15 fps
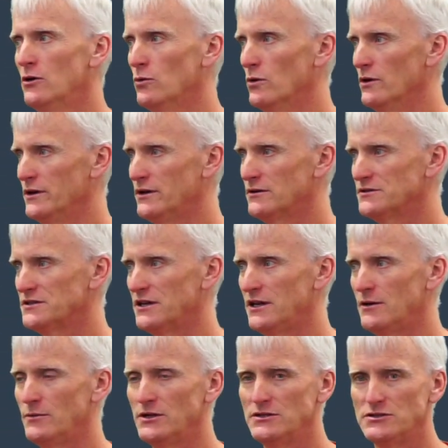Well, here's an
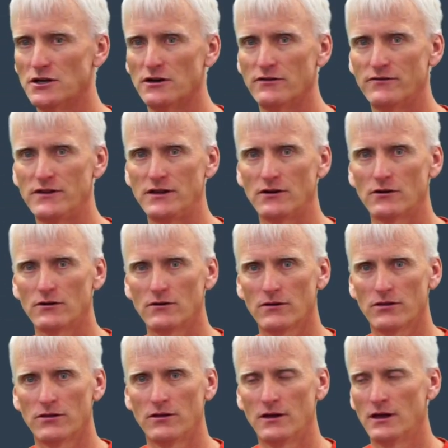image of the
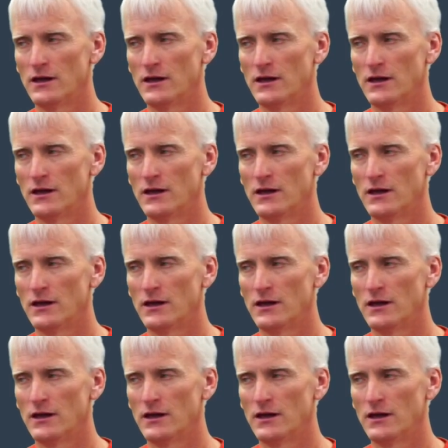Earth,